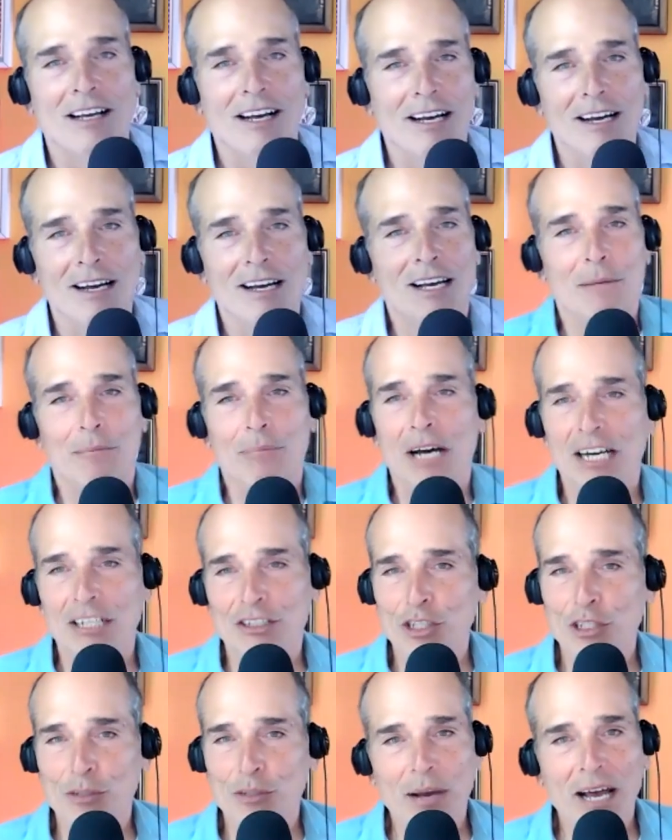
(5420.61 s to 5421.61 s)
Uh,
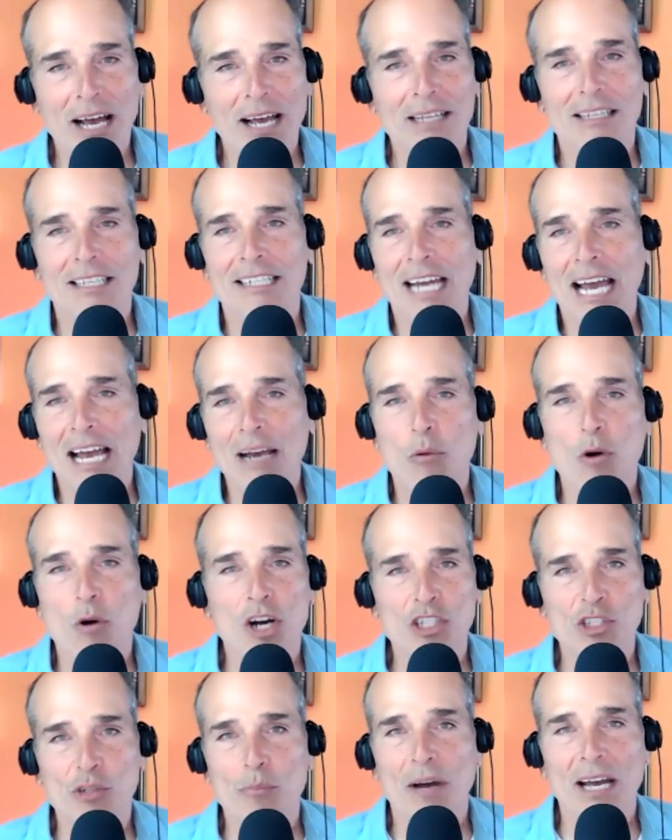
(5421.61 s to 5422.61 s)
Pontius Pilate, I
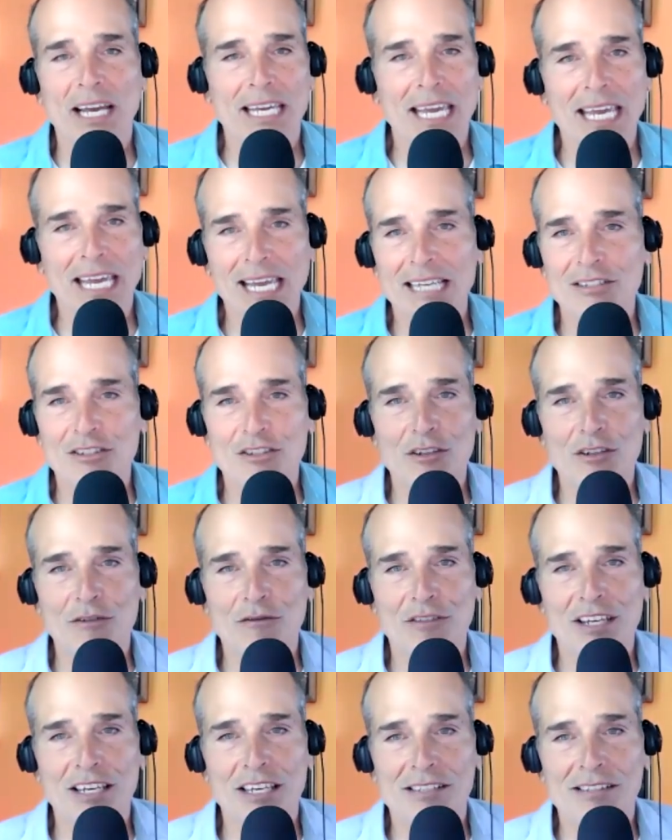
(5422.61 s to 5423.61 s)
wash my hands
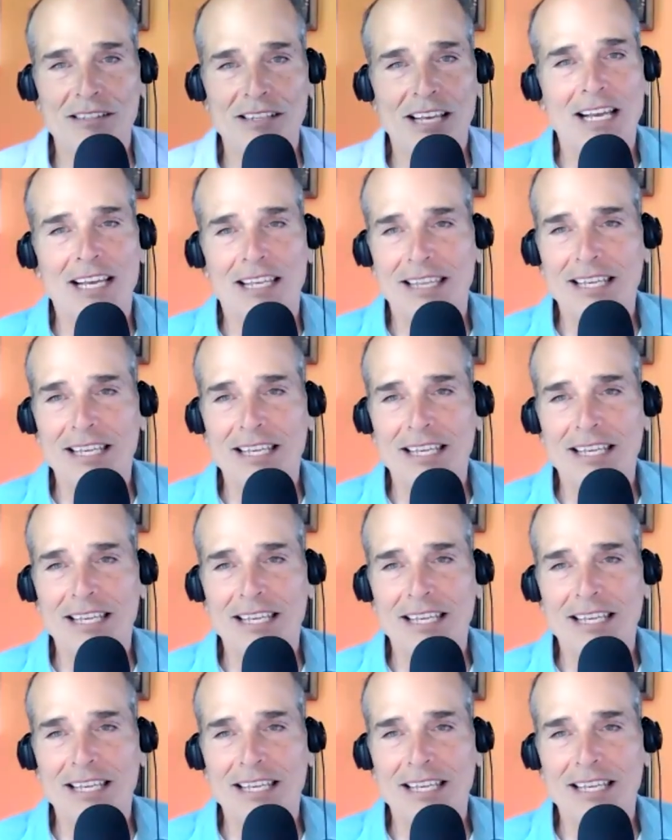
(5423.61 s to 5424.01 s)
of this.